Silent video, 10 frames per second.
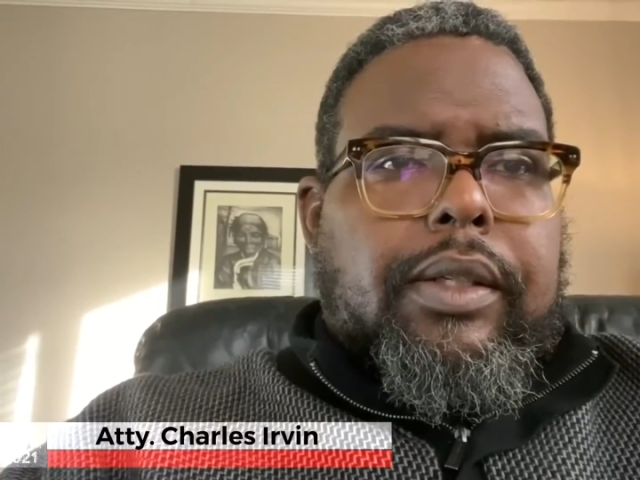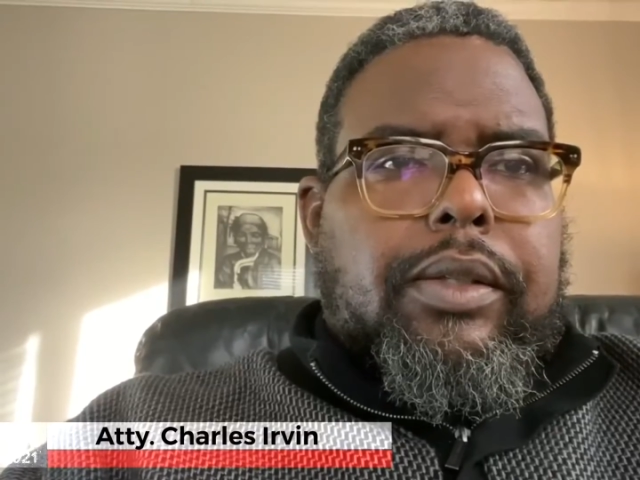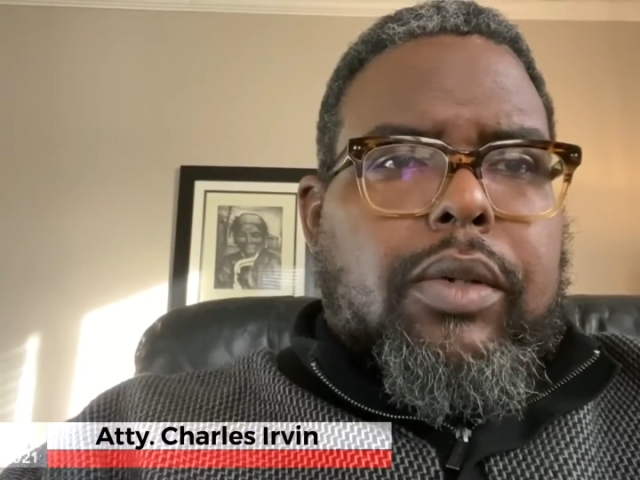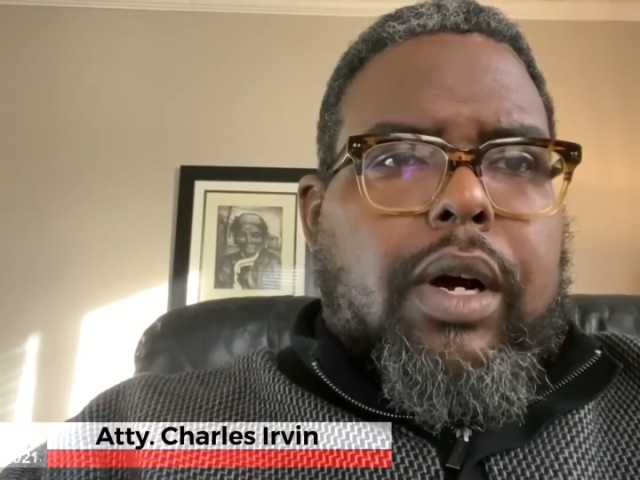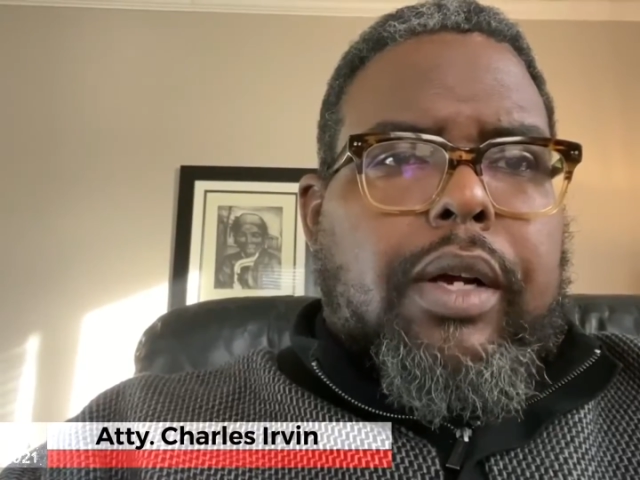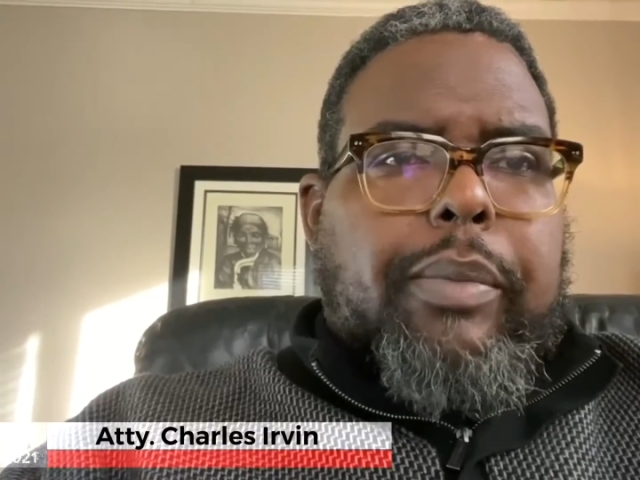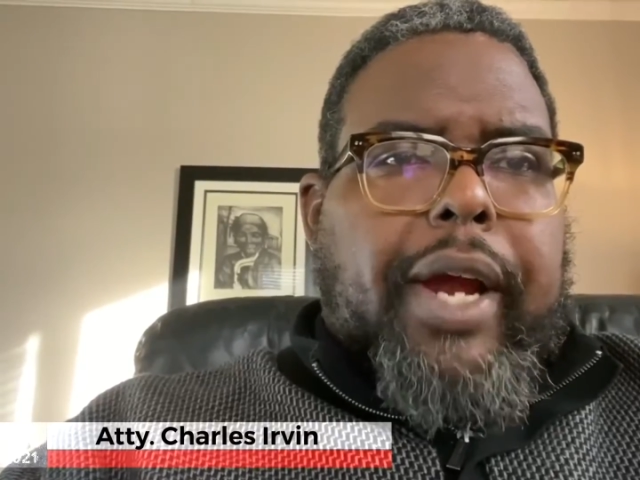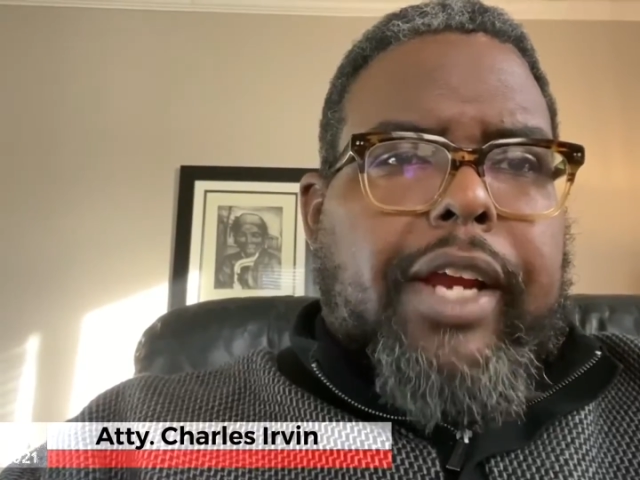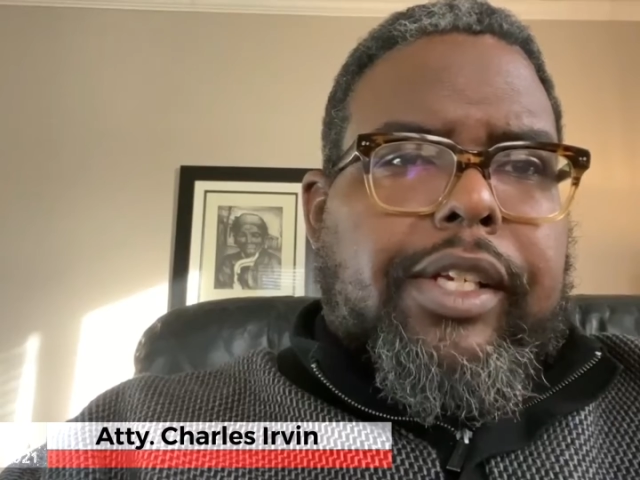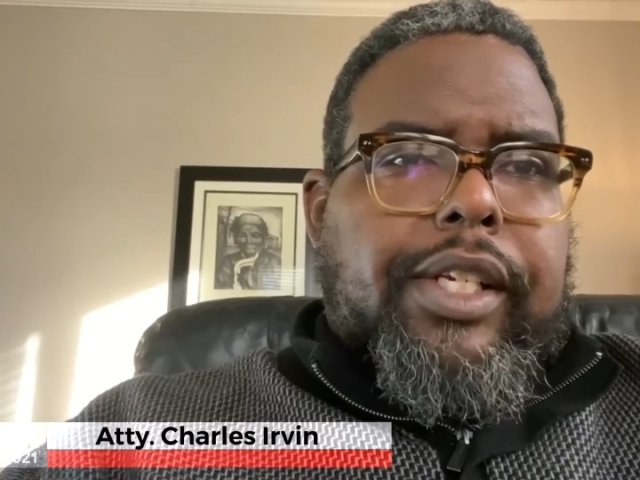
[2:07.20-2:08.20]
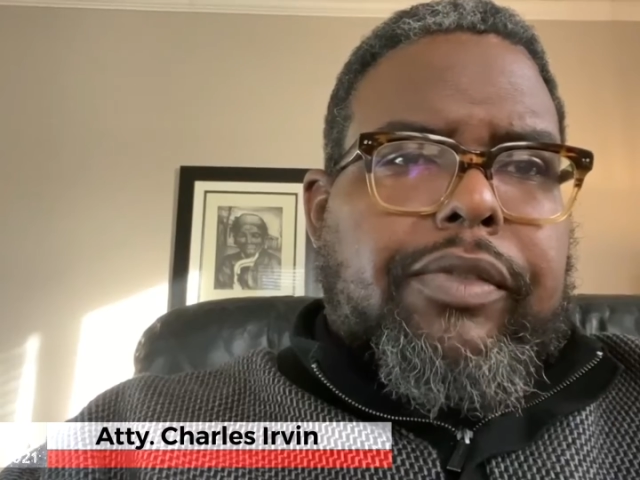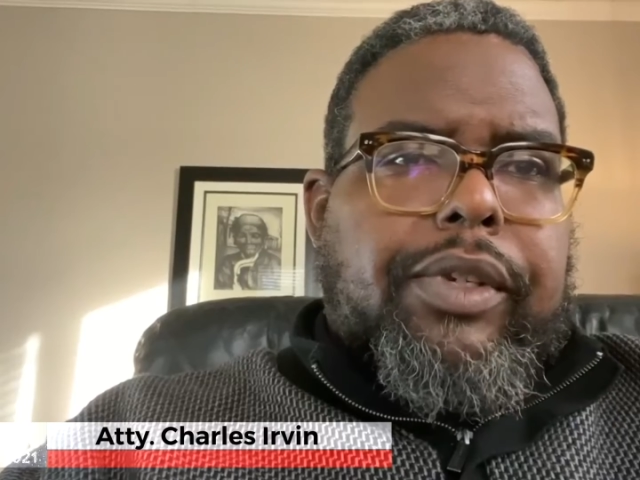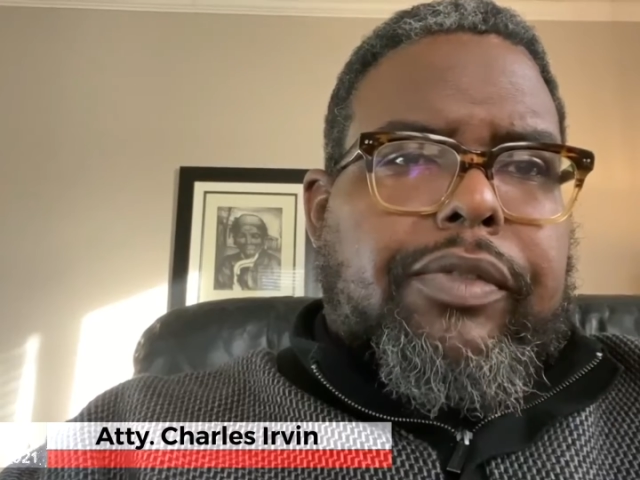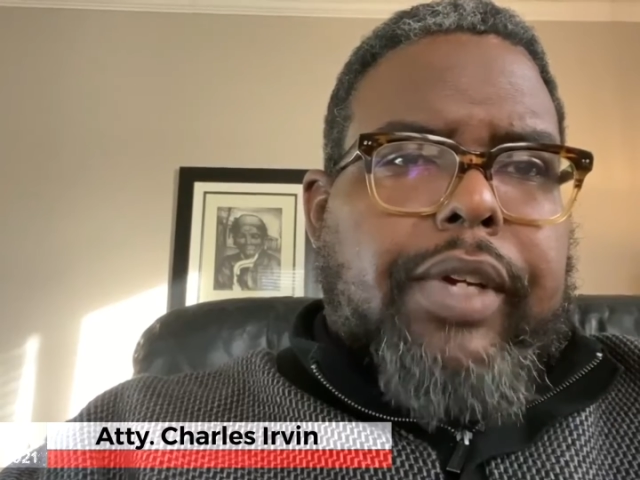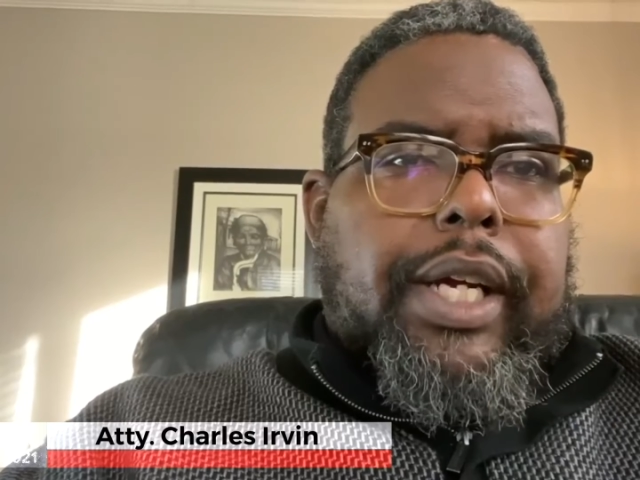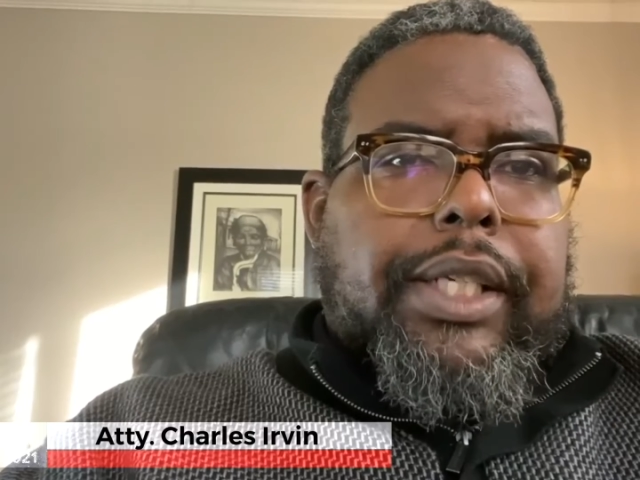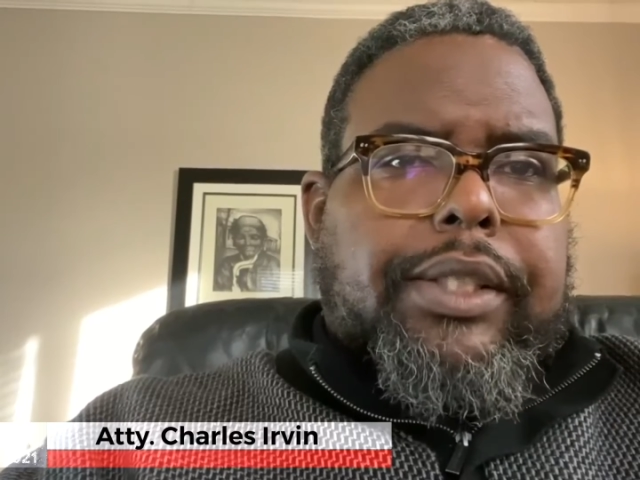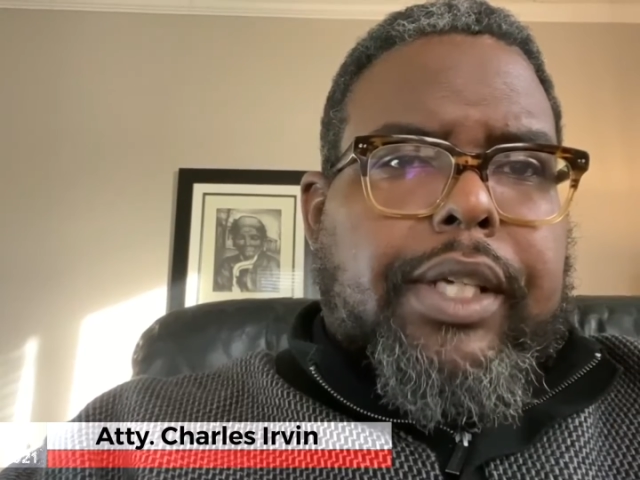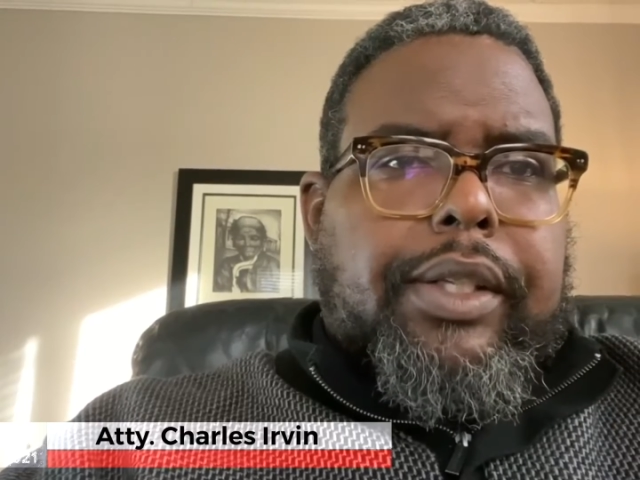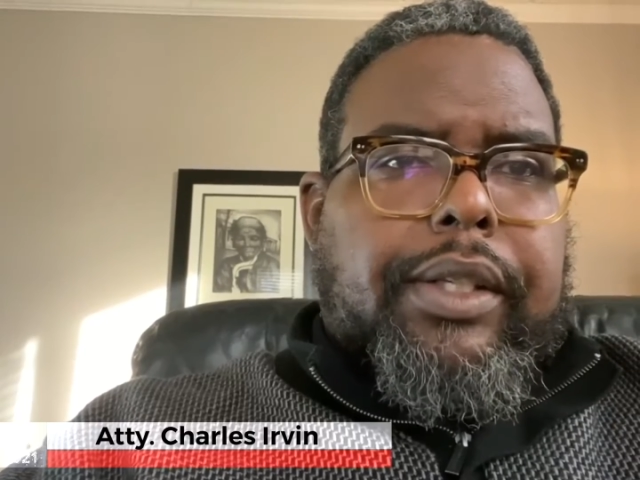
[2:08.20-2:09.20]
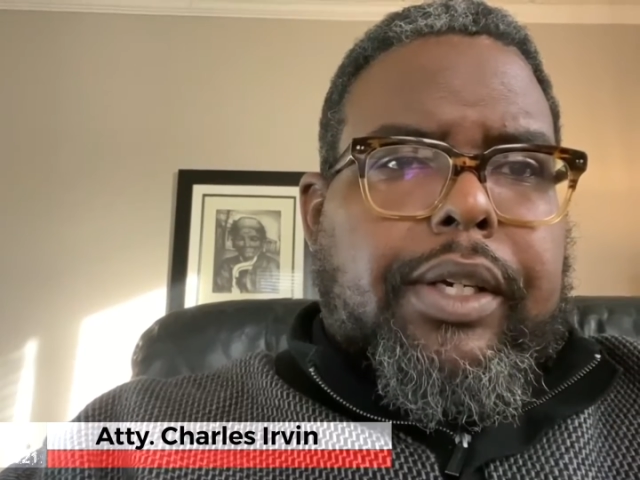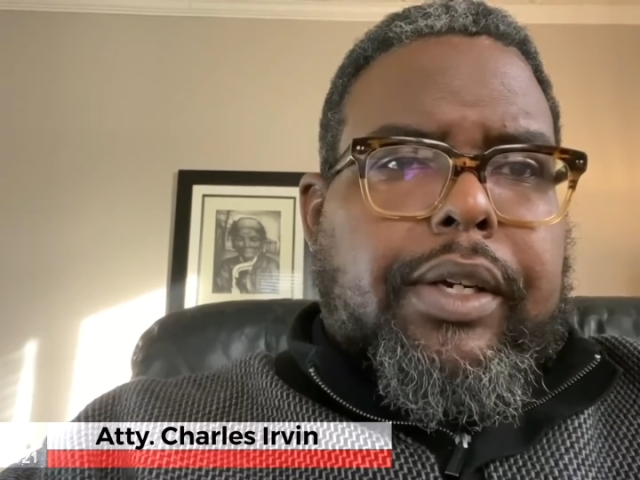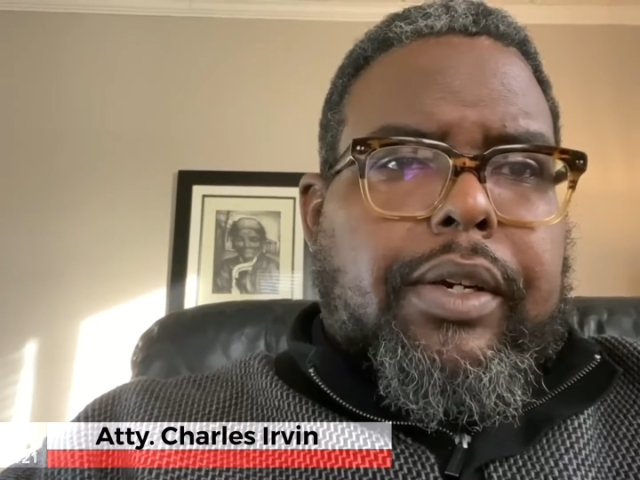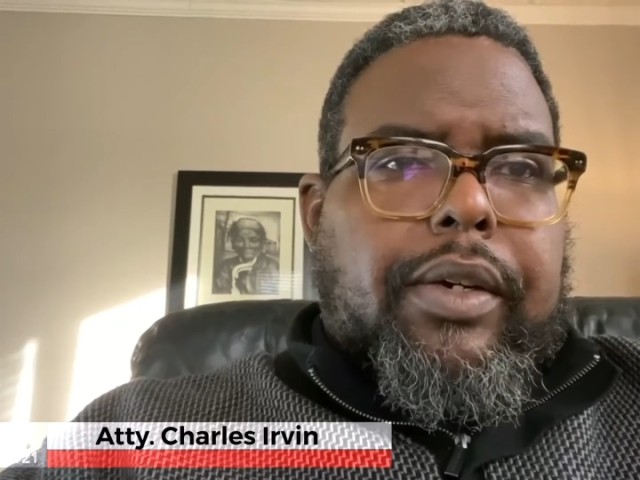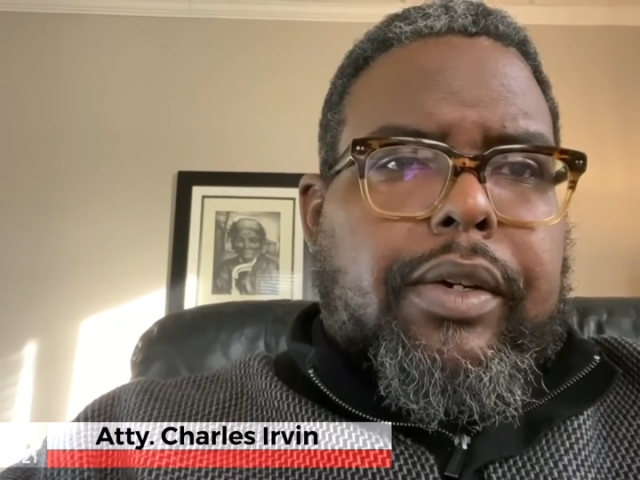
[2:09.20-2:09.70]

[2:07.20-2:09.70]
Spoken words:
To all the Mike TV fans out there,